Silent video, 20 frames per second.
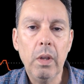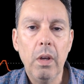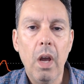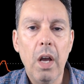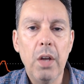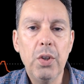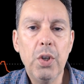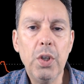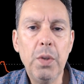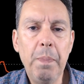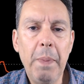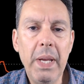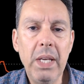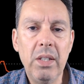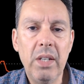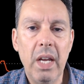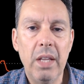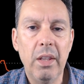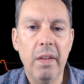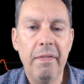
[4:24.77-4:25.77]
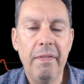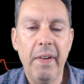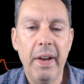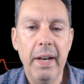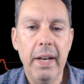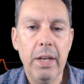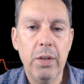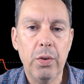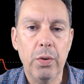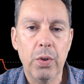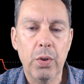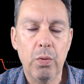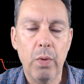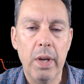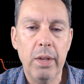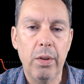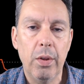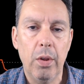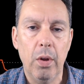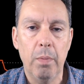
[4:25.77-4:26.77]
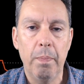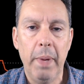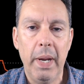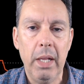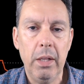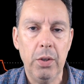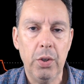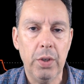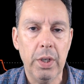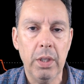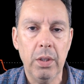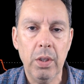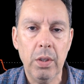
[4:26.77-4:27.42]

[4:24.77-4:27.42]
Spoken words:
Just based on the financial strength of their balance sheet,